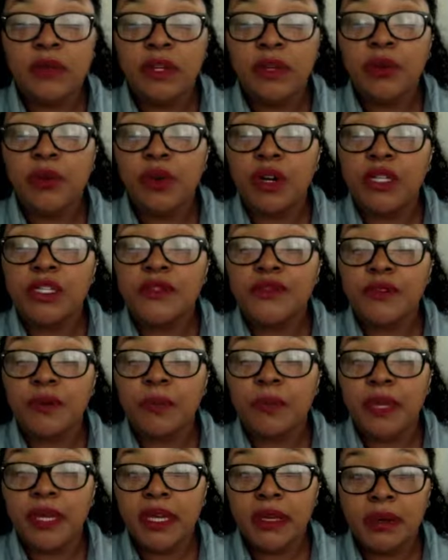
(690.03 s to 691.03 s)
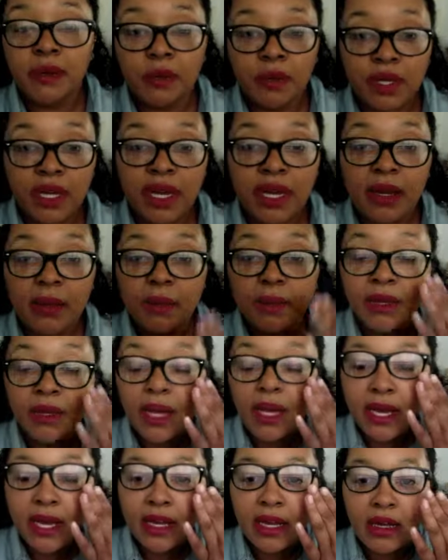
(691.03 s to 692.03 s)
It works for me when I
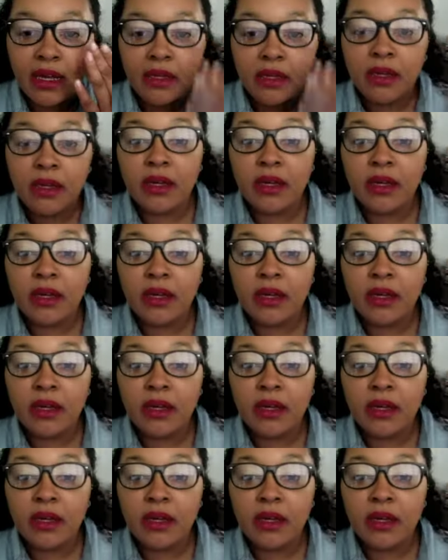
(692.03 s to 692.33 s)
apply a,